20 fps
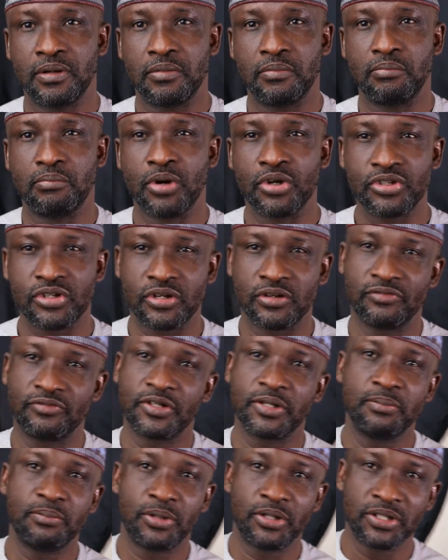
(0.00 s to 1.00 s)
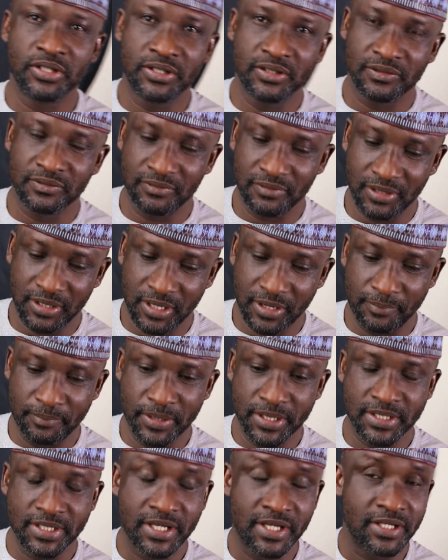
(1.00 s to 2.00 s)
Most of the money have
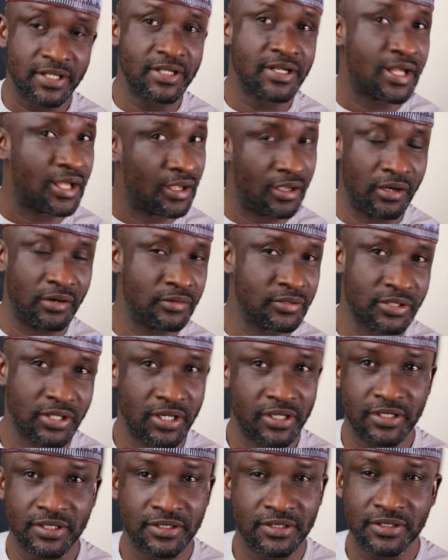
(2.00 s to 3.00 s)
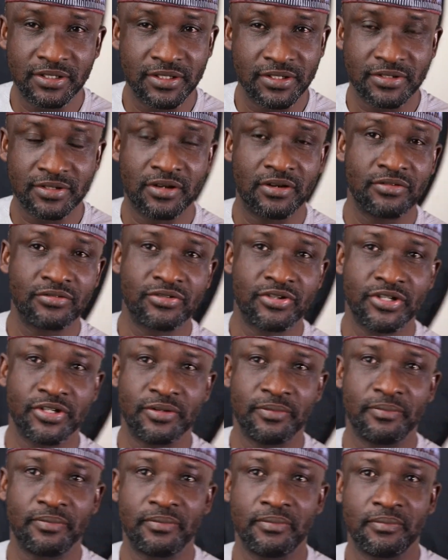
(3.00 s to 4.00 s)
been taken outside this country.
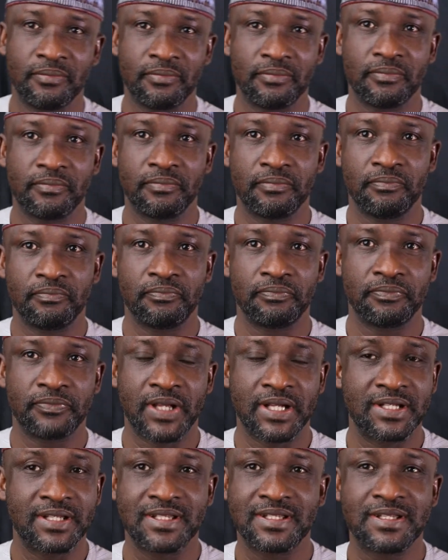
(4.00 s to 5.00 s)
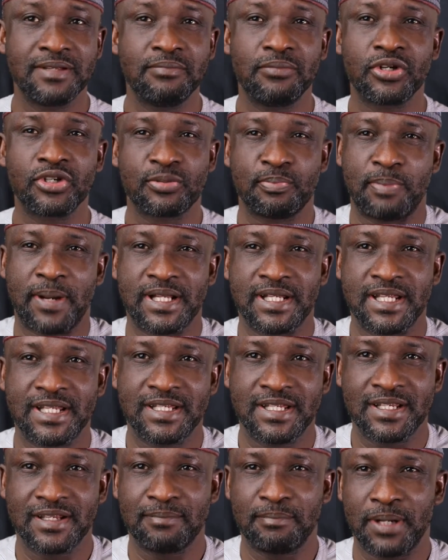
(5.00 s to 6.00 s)
That is the most
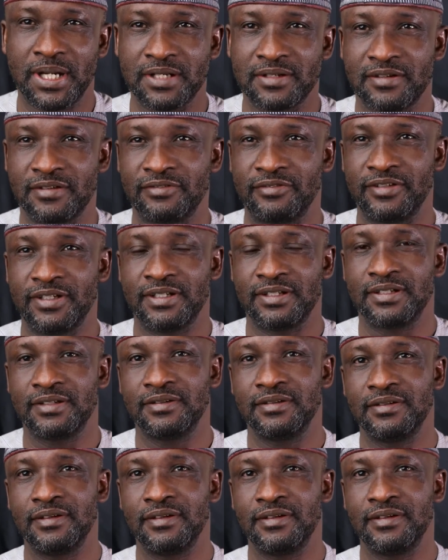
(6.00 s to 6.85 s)
pathetic part of it.